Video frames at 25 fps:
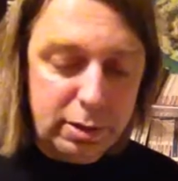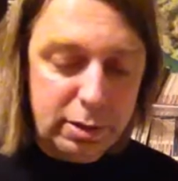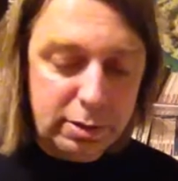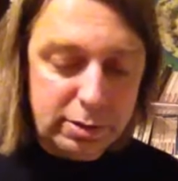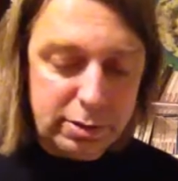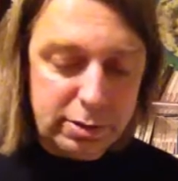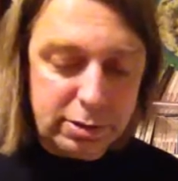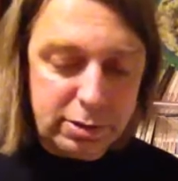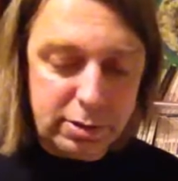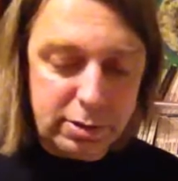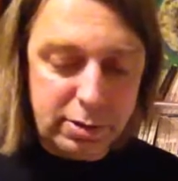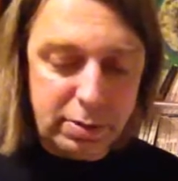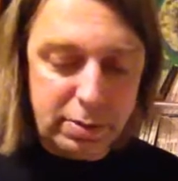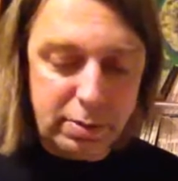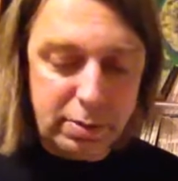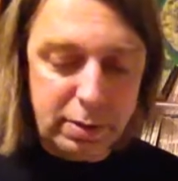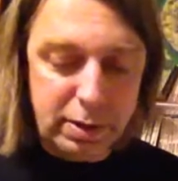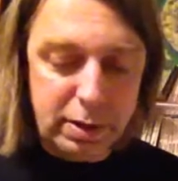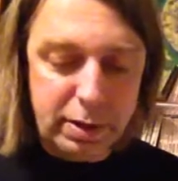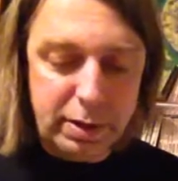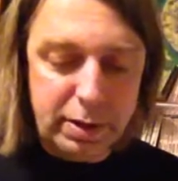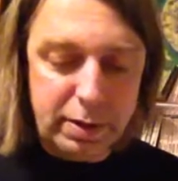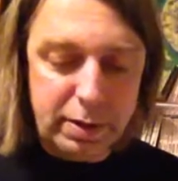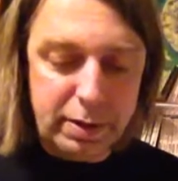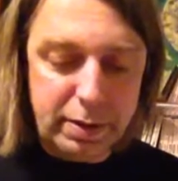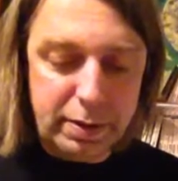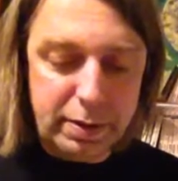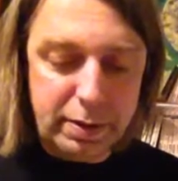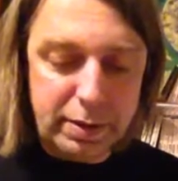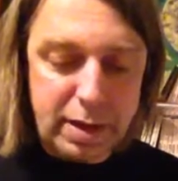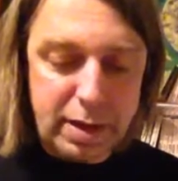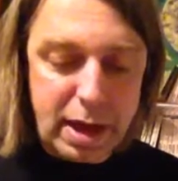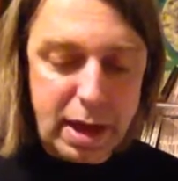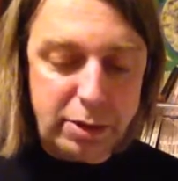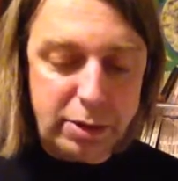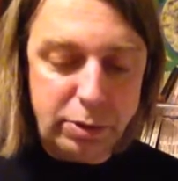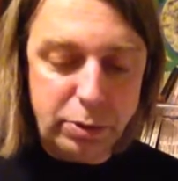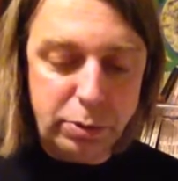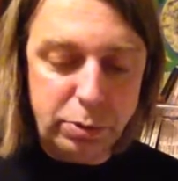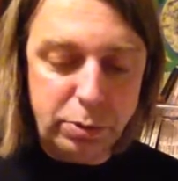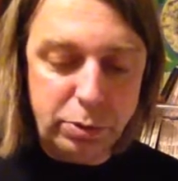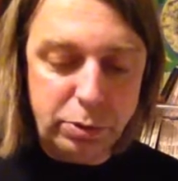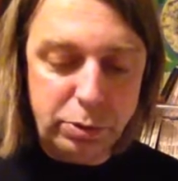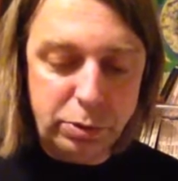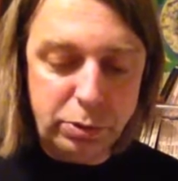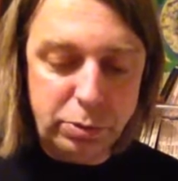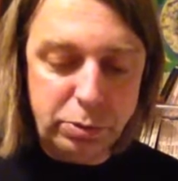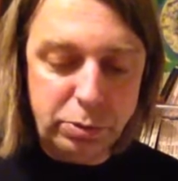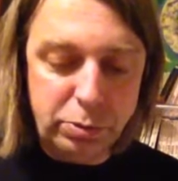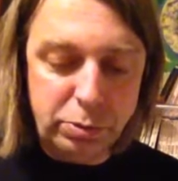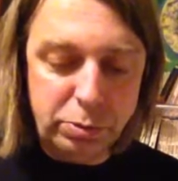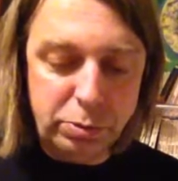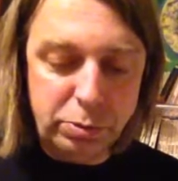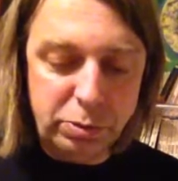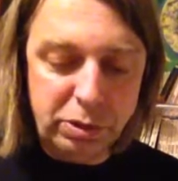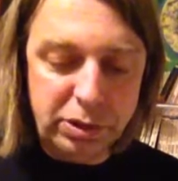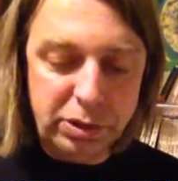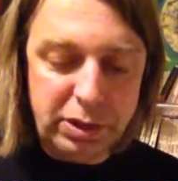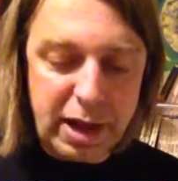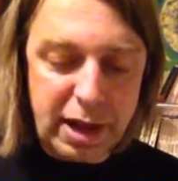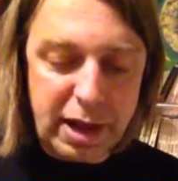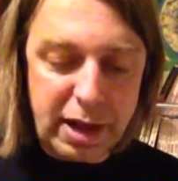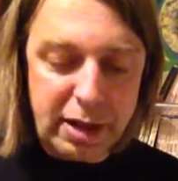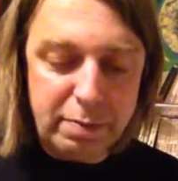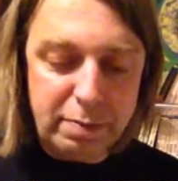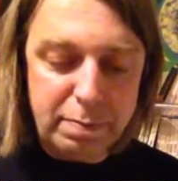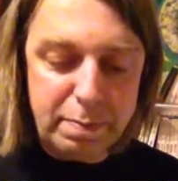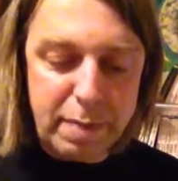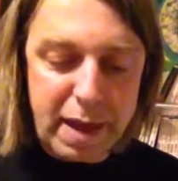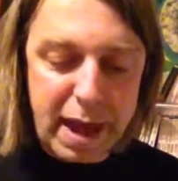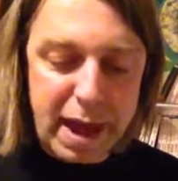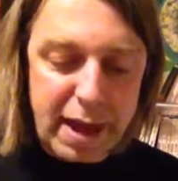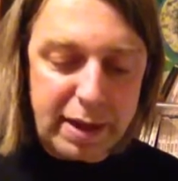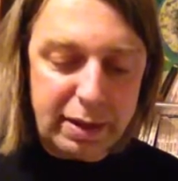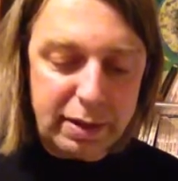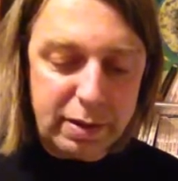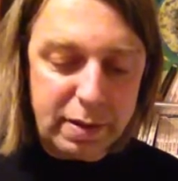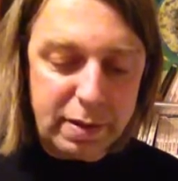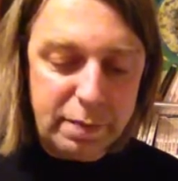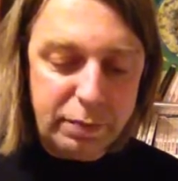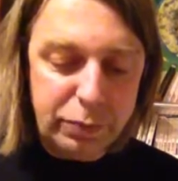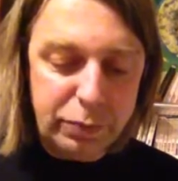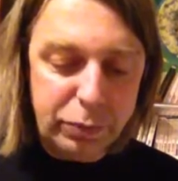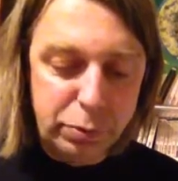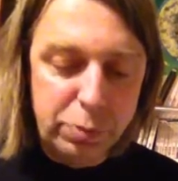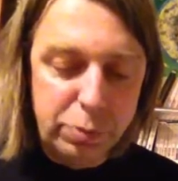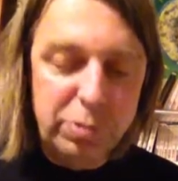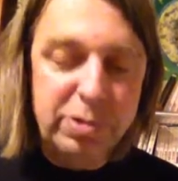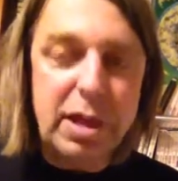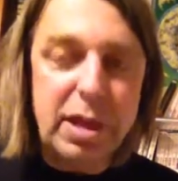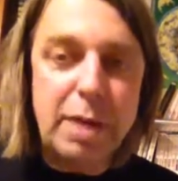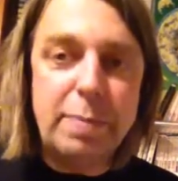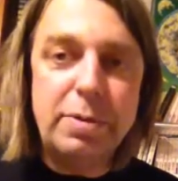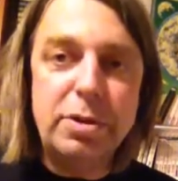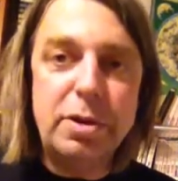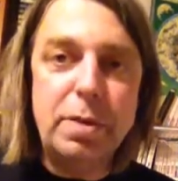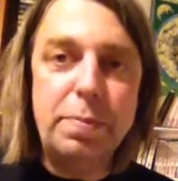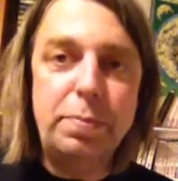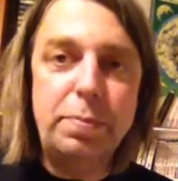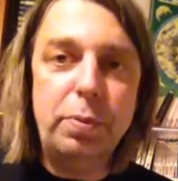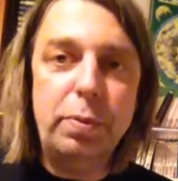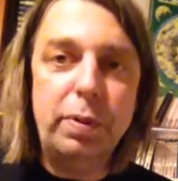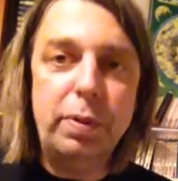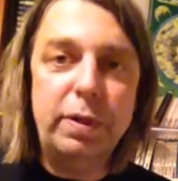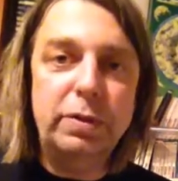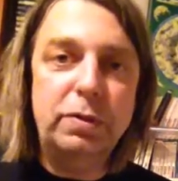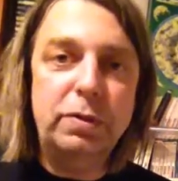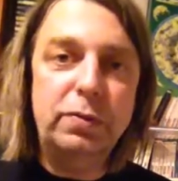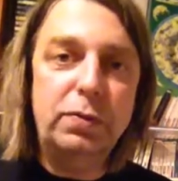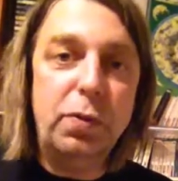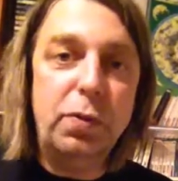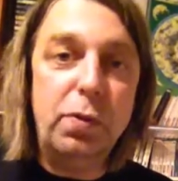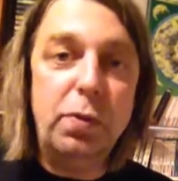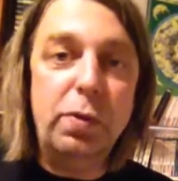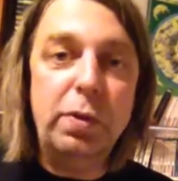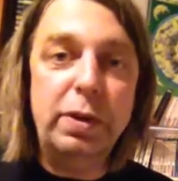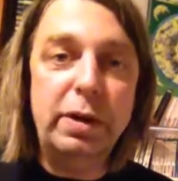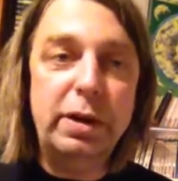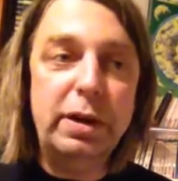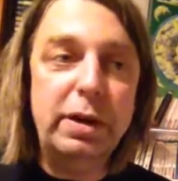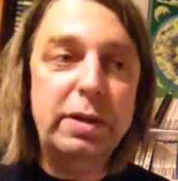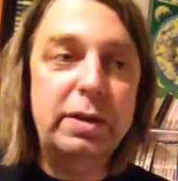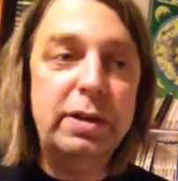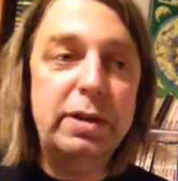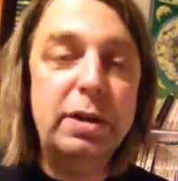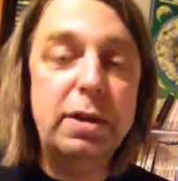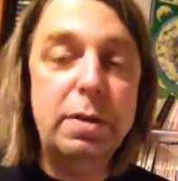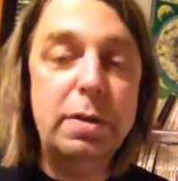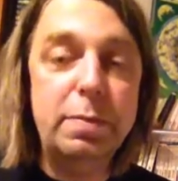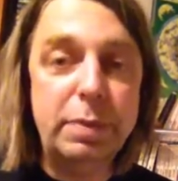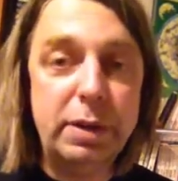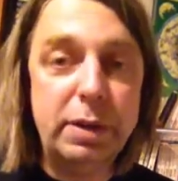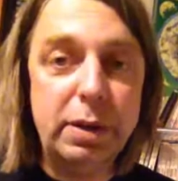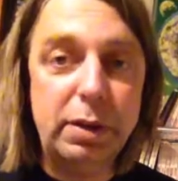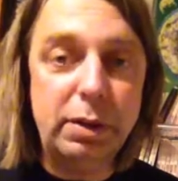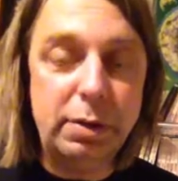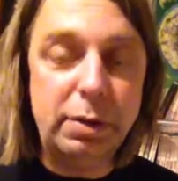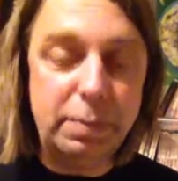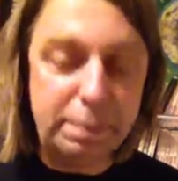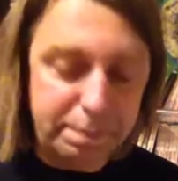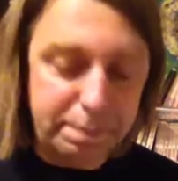So yeah, you gain back 2 stamina points for eating a meal.